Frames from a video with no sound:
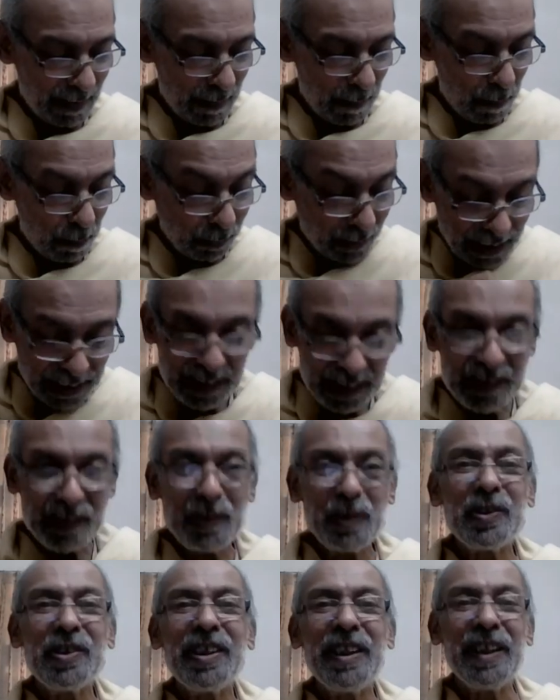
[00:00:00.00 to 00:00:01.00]
That is to
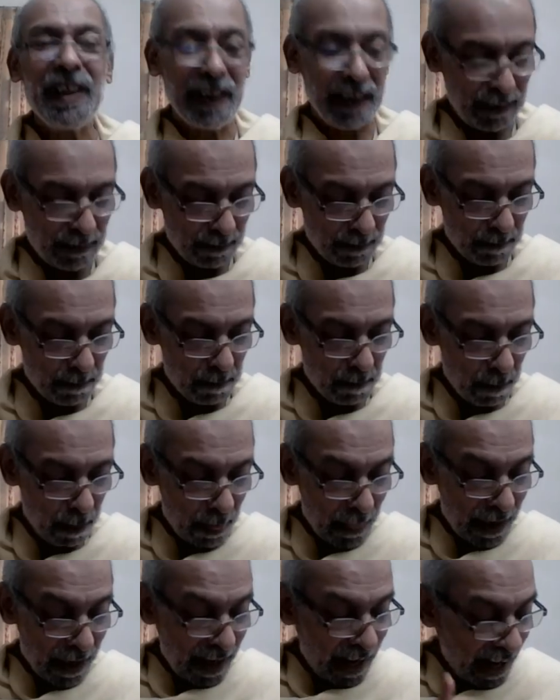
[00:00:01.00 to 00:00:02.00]
say,
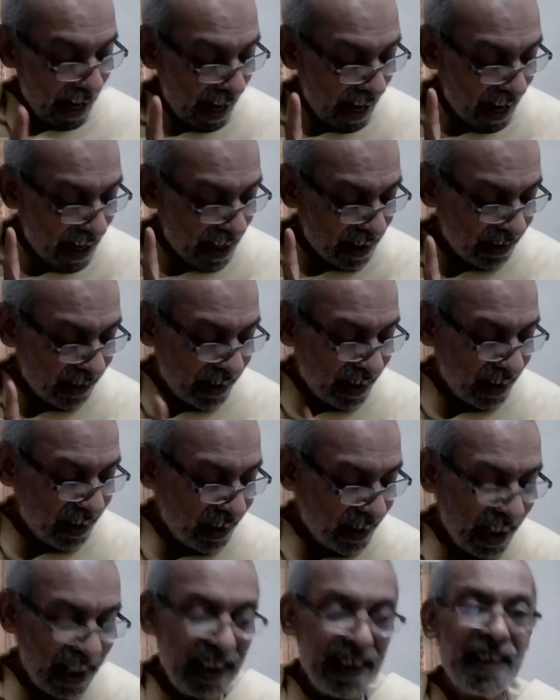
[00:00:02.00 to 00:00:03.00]
as
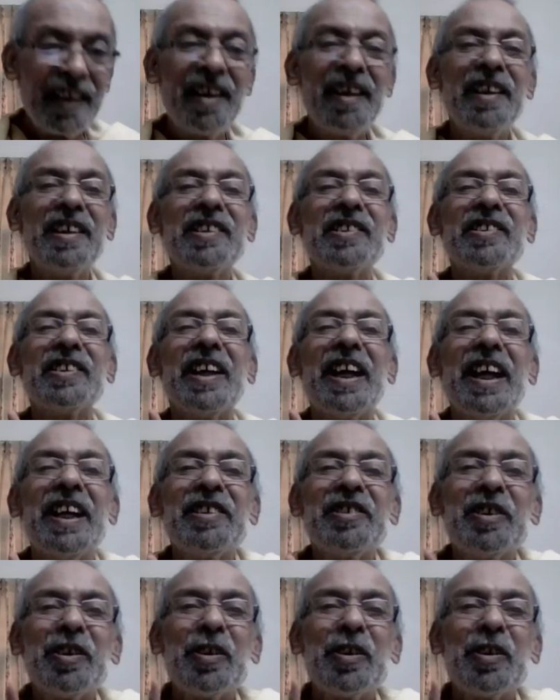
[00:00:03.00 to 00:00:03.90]
desireless as a